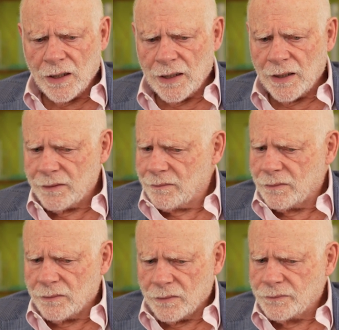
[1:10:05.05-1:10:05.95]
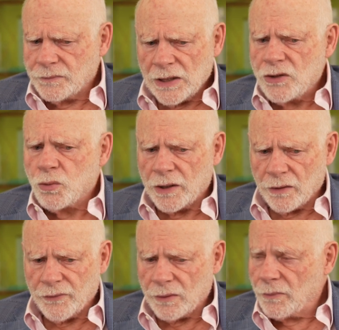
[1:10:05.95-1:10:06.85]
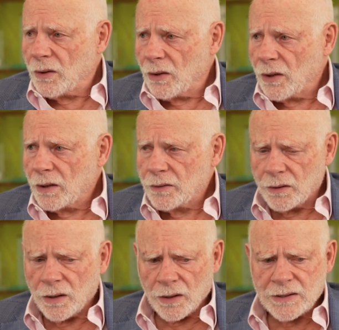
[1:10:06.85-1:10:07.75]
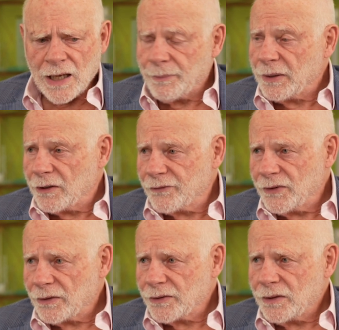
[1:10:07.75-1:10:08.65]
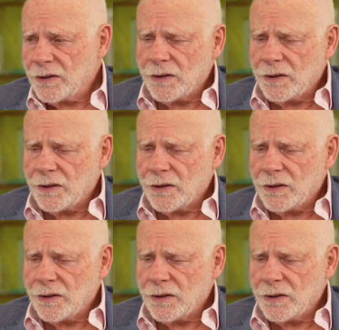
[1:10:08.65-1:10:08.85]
and each one of them are top in their field.